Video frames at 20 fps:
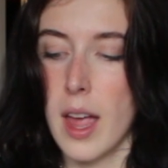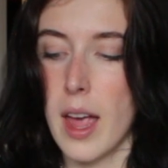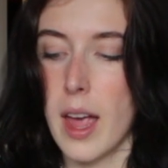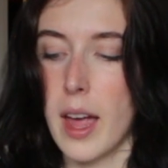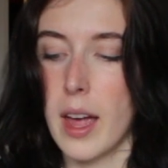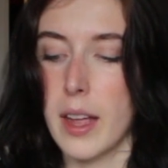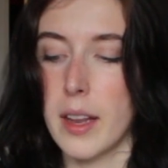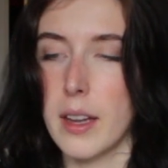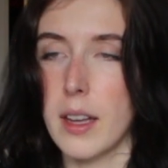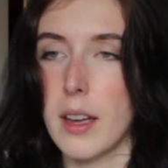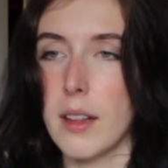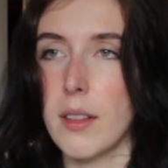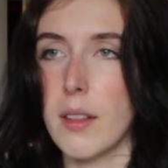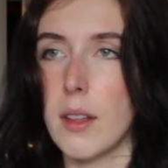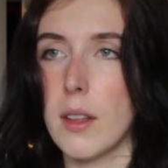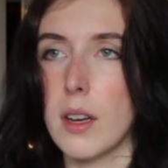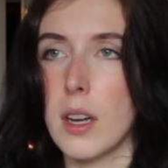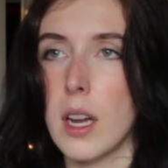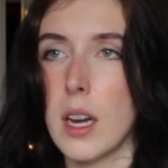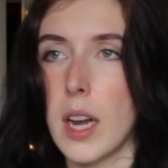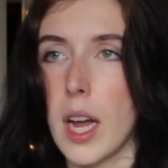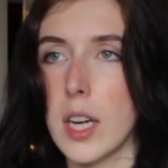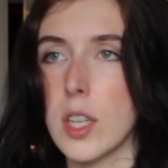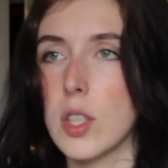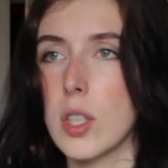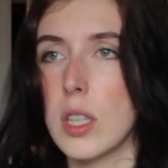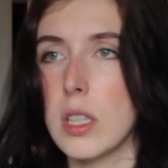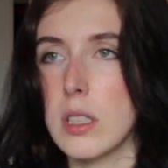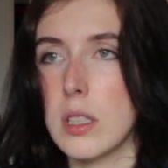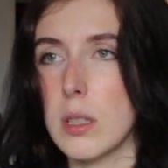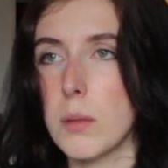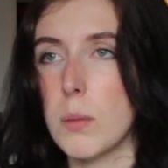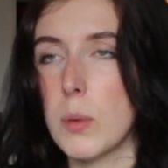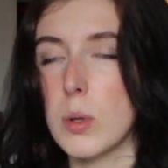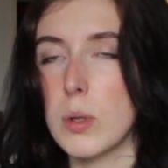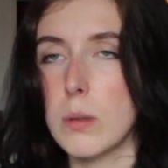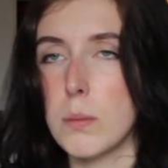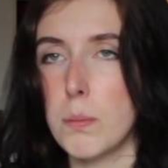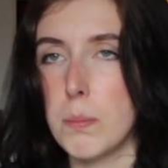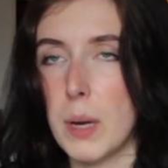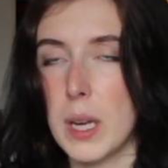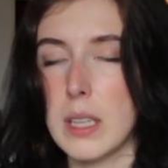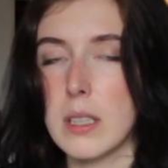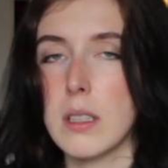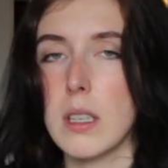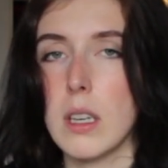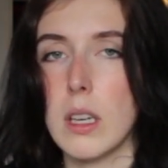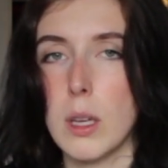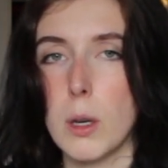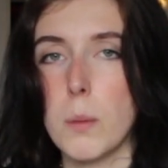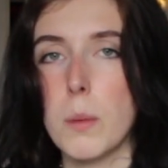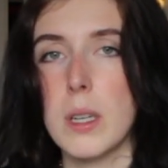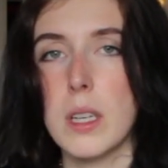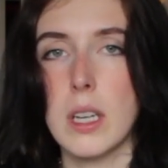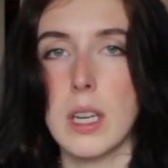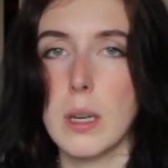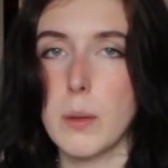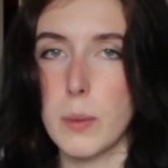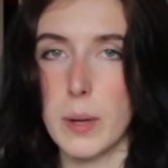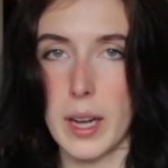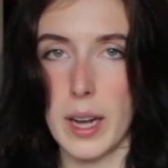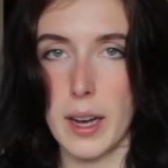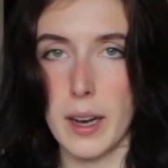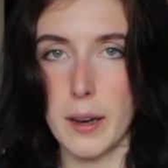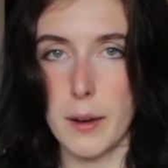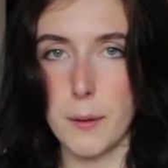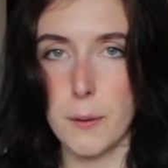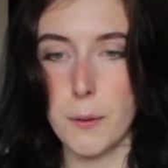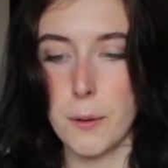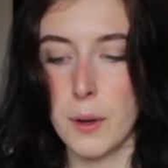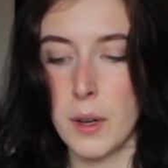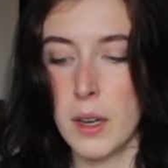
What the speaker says: And connection is the most basic human need we have.